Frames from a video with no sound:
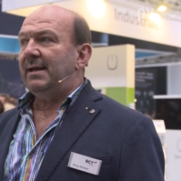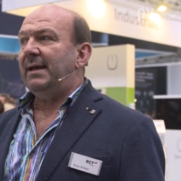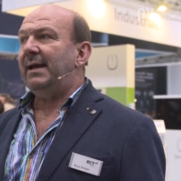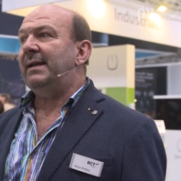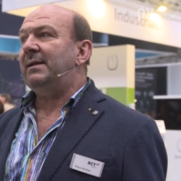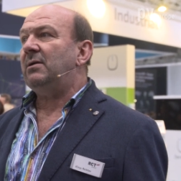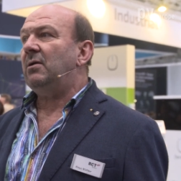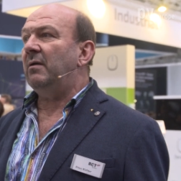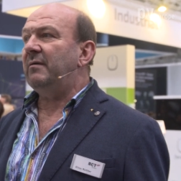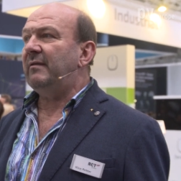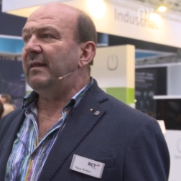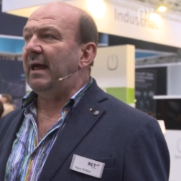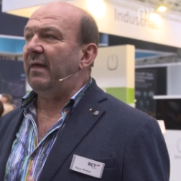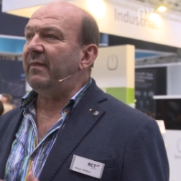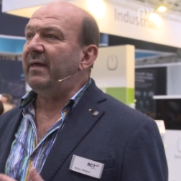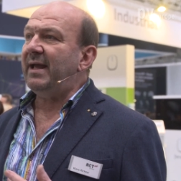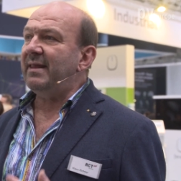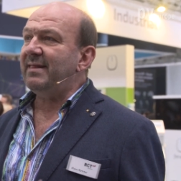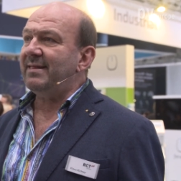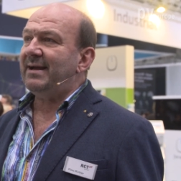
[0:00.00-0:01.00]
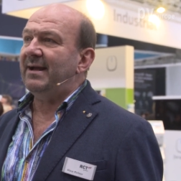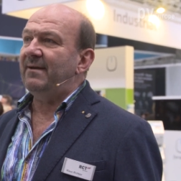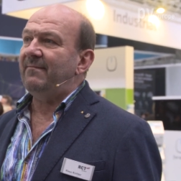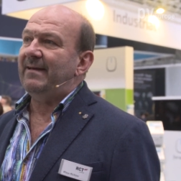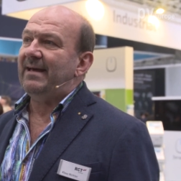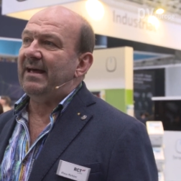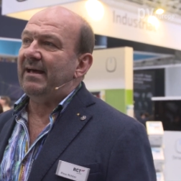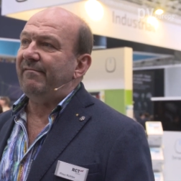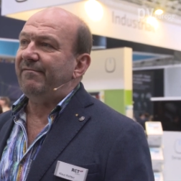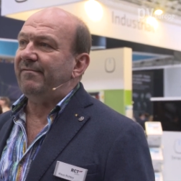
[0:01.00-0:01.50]
And on the other hand side,
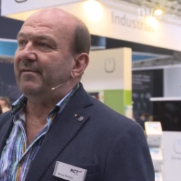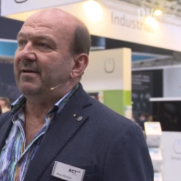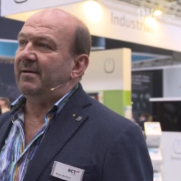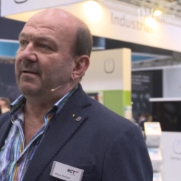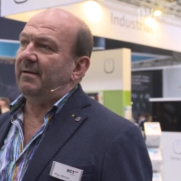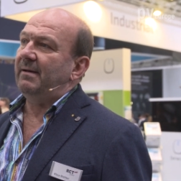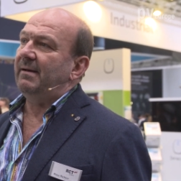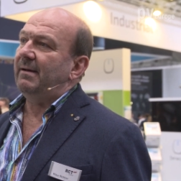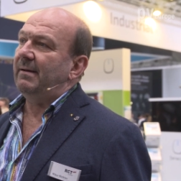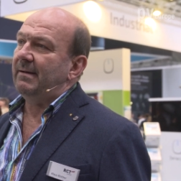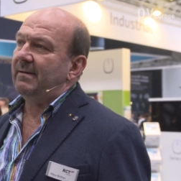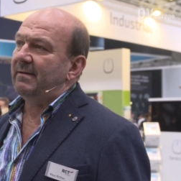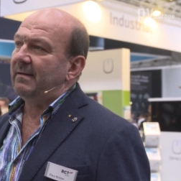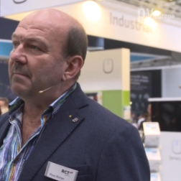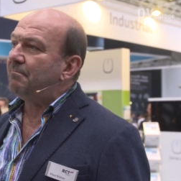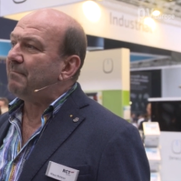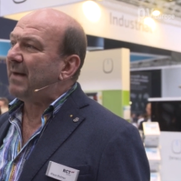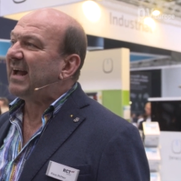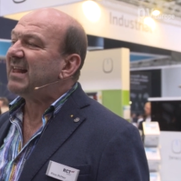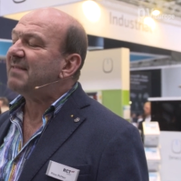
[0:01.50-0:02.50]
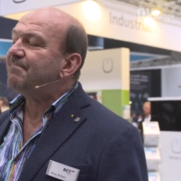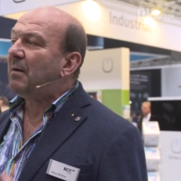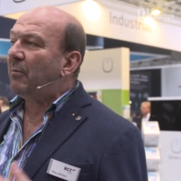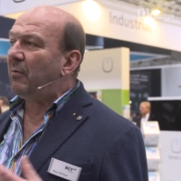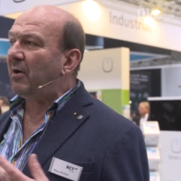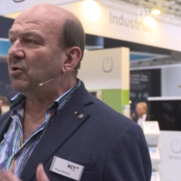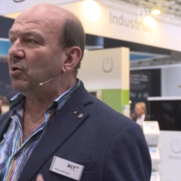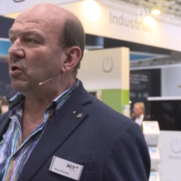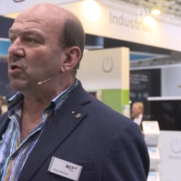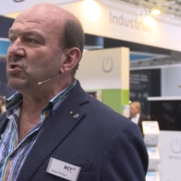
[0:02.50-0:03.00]
we have a, uh, a max
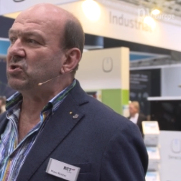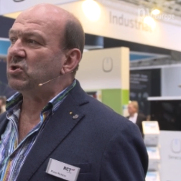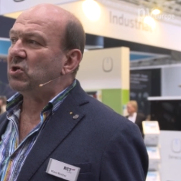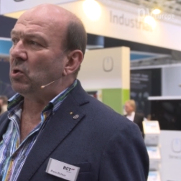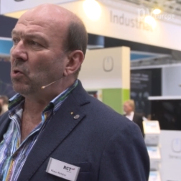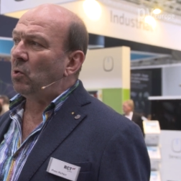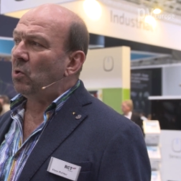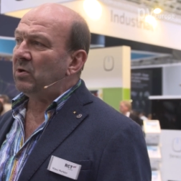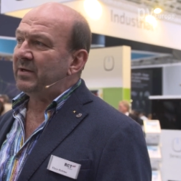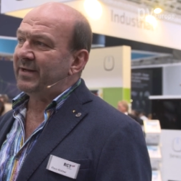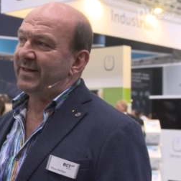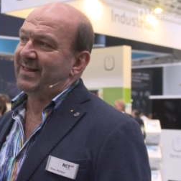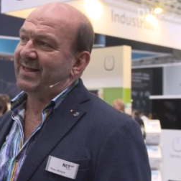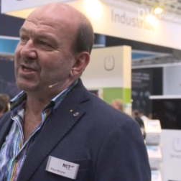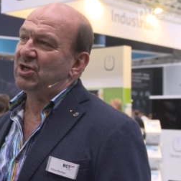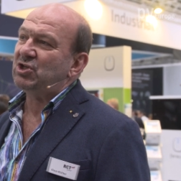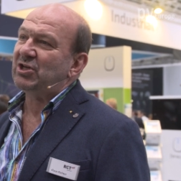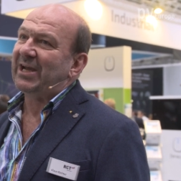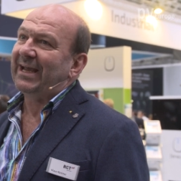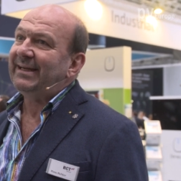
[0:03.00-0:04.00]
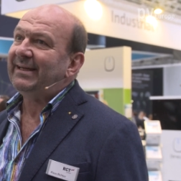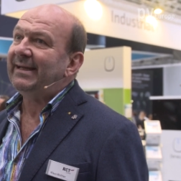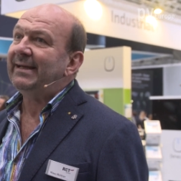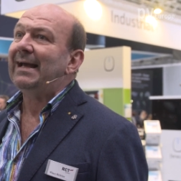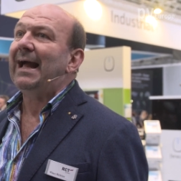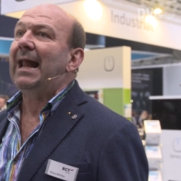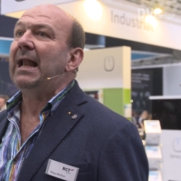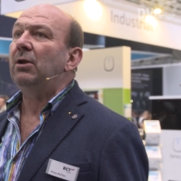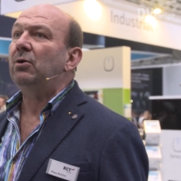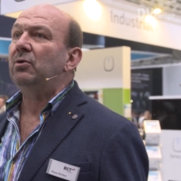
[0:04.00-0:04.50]
power control. It's a
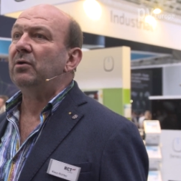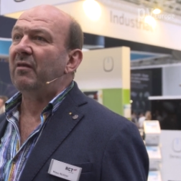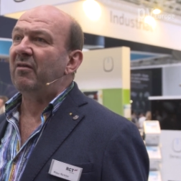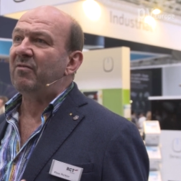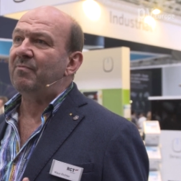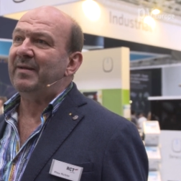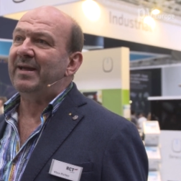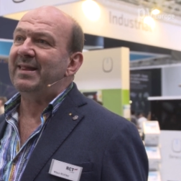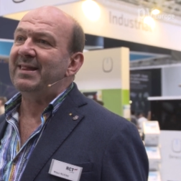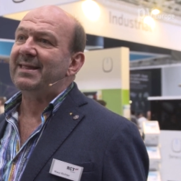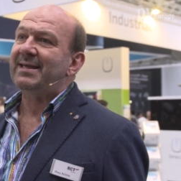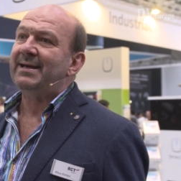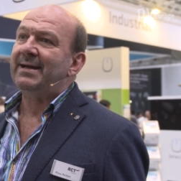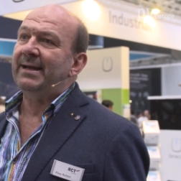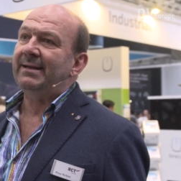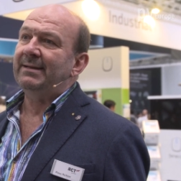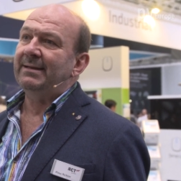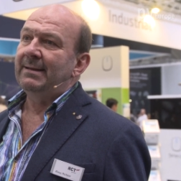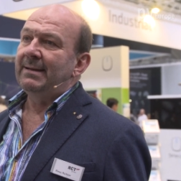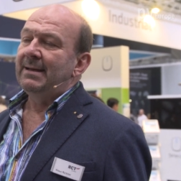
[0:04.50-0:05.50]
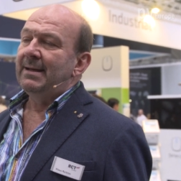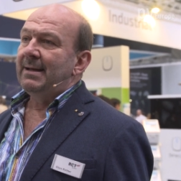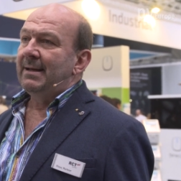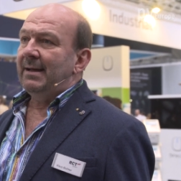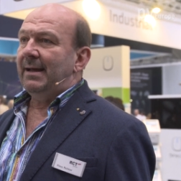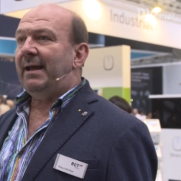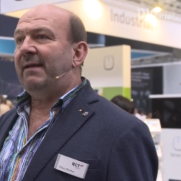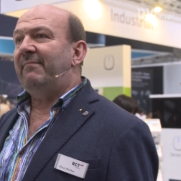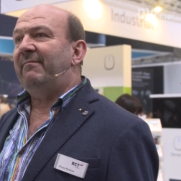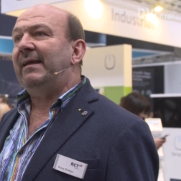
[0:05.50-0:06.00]
shading algorithm inside,
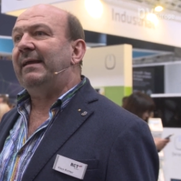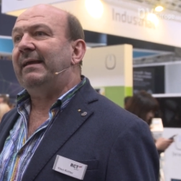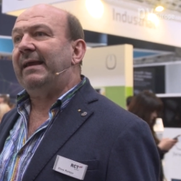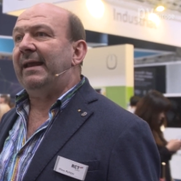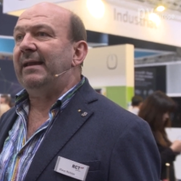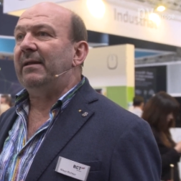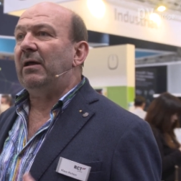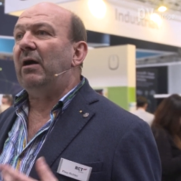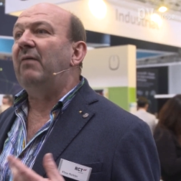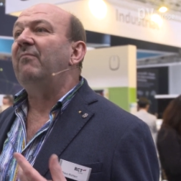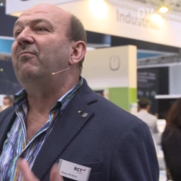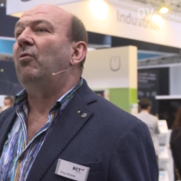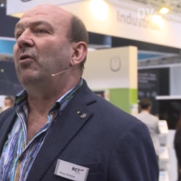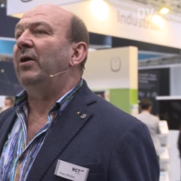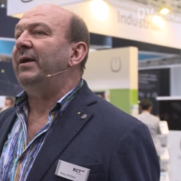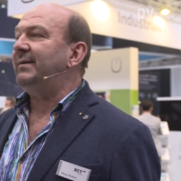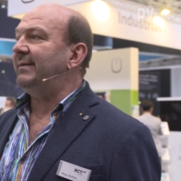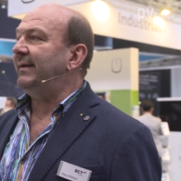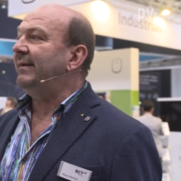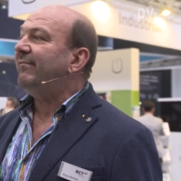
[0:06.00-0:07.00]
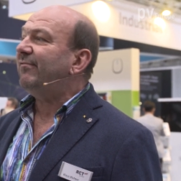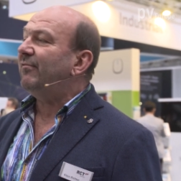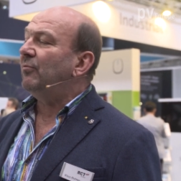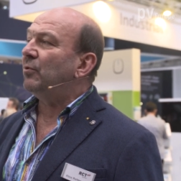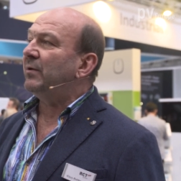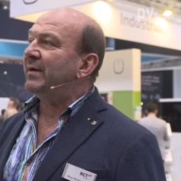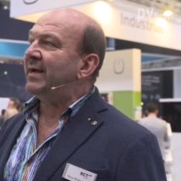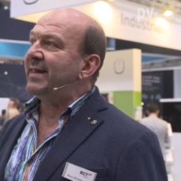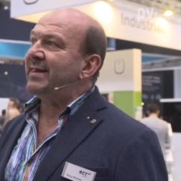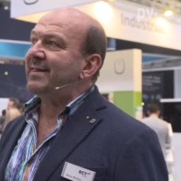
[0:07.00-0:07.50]
and we can avoid
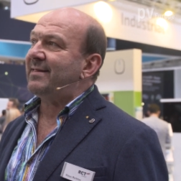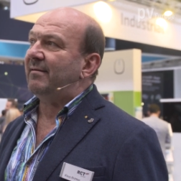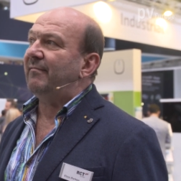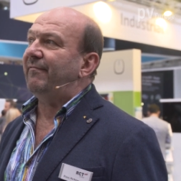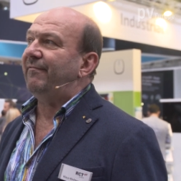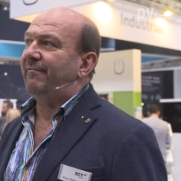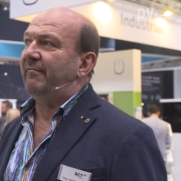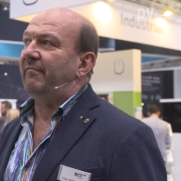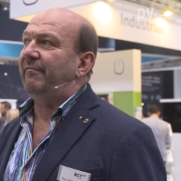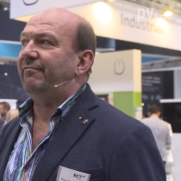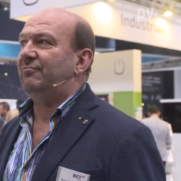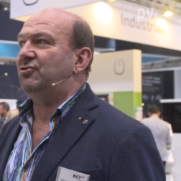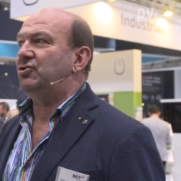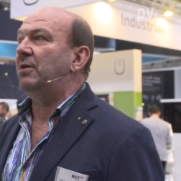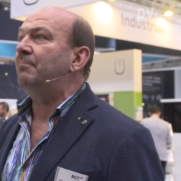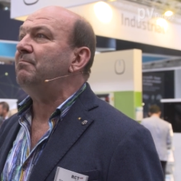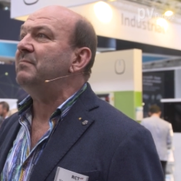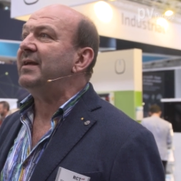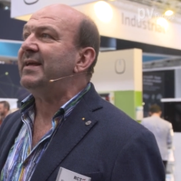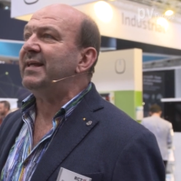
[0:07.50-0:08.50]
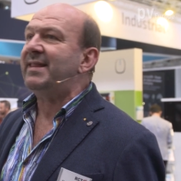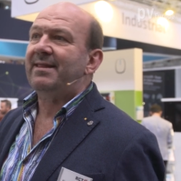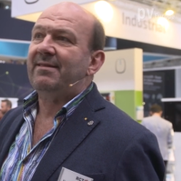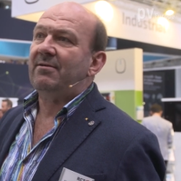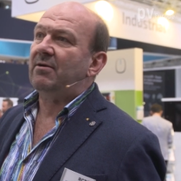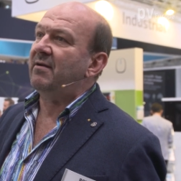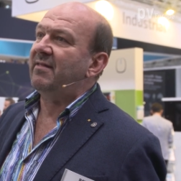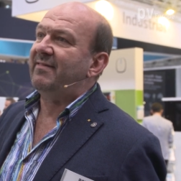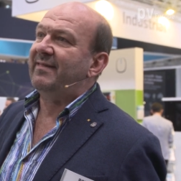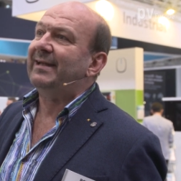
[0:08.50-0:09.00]
influence of, of chimneys
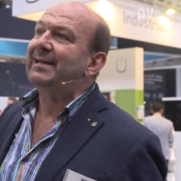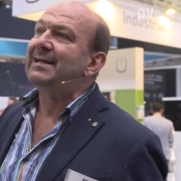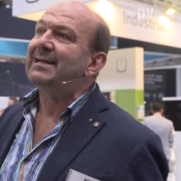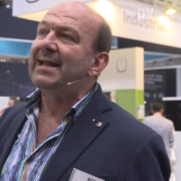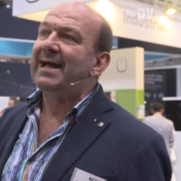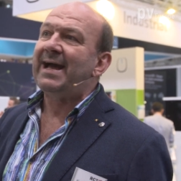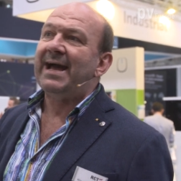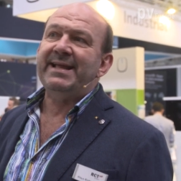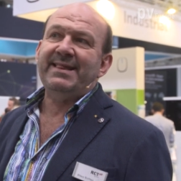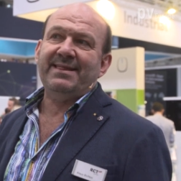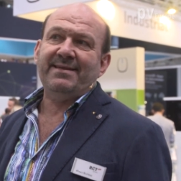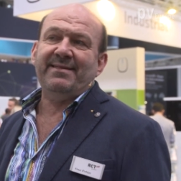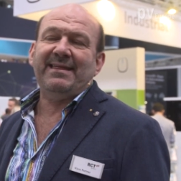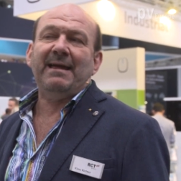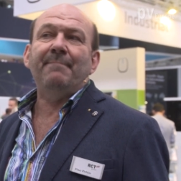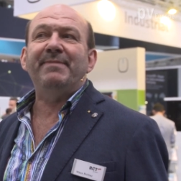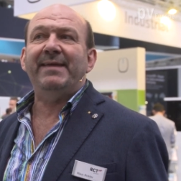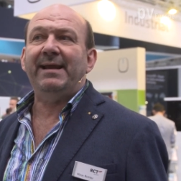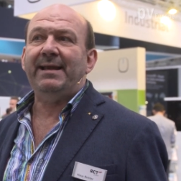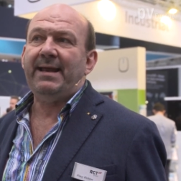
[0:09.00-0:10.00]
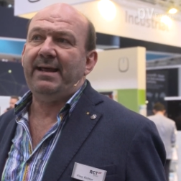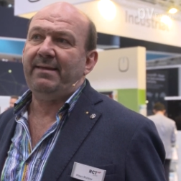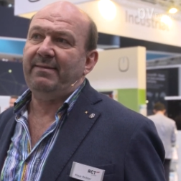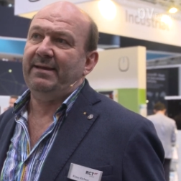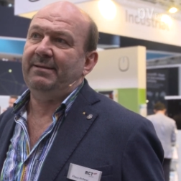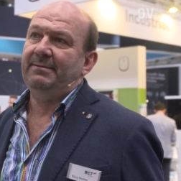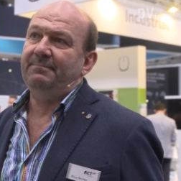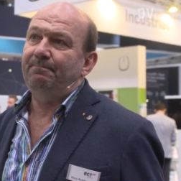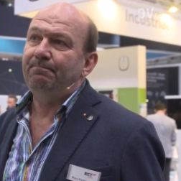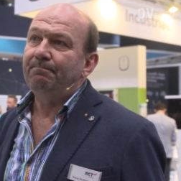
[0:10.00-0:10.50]
or satellites or something like that.